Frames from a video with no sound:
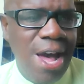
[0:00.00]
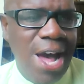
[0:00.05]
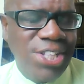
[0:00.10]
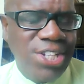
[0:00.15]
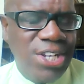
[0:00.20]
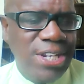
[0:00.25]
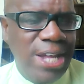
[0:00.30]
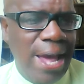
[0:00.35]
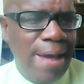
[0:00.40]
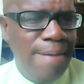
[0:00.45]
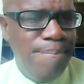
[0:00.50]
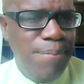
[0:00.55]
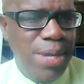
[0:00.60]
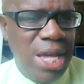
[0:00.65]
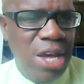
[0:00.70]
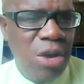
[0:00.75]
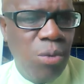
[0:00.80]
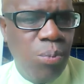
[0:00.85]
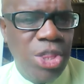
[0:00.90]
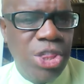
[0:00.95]
has an
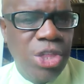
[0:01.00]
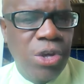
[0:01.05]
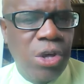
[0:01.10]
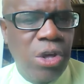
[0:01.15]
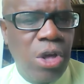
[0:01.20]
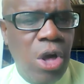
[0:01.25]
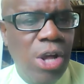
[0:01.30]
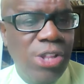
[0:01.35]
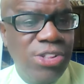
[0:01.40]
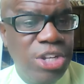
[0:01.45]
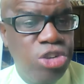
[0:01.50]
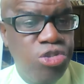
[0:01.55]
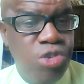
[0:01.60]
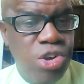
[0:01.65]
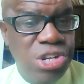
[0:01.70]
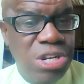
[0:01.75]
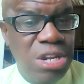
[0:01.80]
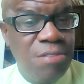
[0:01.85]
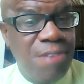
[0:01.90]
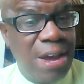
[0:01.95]
MBA with
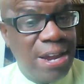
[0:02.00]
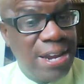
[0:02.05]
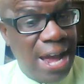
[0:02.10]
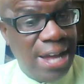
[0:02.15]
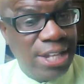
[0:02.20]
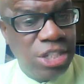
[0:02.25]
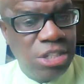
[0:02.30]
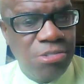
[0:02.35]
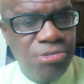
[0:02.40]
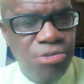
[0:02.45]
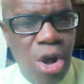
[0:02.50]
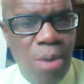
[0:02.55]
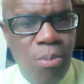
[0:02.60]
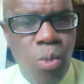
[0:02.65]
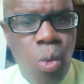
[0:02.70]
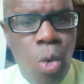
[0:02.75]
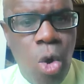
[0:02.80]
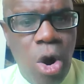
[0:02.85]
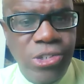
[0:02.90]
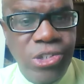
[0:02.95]
concentration in finance
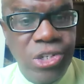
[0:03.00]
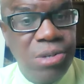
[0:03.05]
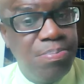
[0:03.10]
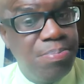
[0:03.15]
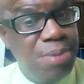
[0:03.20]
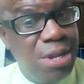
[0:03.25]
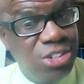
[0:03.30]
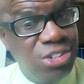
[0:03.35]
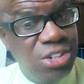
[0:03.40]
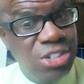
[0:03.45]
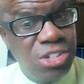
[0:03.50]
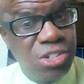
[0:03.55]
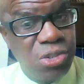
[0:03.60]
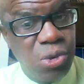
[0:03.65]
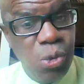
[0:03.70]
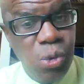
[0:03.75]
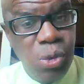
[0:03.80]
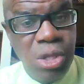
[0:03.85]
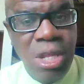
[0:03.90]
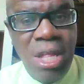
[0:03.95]
from Wharton Business
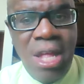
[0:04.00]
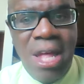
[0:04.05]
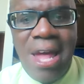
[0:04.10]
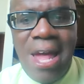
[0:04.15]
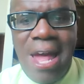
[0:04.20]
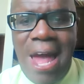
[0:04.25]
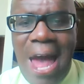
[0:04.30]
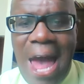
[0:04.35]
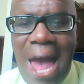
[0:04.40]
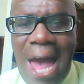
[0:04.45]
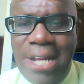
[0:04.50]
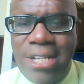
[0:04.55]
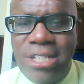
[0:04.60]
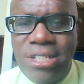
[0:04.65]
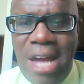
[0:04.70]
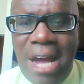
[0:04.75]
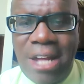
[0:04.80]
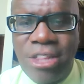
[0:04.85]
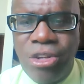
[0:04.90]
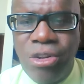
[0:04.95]
School
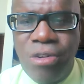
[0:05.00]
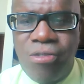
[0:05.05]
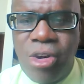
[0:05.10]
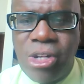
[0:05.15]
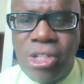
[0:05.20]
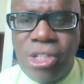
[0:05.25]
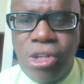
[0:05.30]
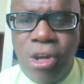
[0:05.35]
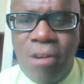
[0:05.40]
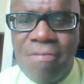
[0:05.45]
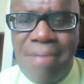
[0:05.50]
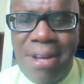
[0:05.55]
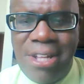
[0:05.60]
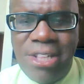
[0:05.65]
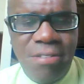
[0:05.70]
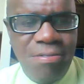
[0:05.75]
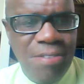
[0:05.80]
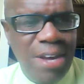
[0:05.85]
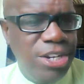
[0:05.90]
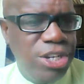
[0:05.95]
and at the University of
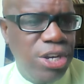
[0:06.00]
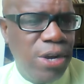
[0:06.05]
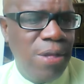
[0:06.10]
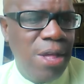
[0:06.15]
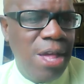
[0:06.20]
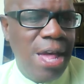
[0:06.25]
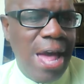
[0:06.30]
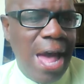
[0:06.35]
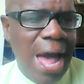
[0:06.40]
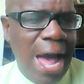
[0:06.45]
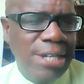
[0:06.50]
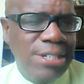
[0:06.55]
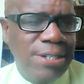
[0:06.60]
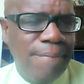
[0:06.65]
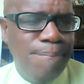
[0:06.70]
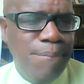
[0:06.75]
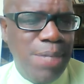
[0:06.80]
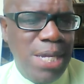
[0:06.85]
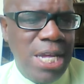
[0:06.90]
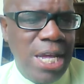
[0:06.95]
Pennsylvania, and
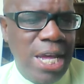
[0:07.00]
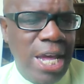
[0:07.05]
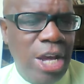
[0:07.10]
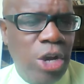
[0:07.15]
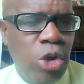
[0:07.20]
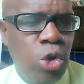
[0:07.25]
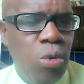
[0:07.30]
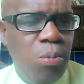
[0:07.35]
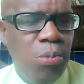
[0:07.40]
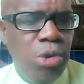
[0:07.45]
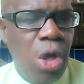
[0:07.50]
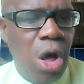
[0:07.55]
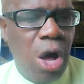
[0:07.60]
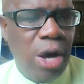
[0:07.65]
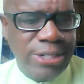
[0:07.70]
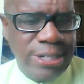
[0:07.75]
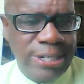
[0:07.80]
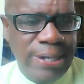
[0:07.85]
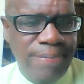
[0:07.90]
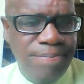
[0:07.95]
a BA cum
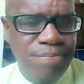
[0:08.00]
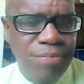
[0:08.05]
laude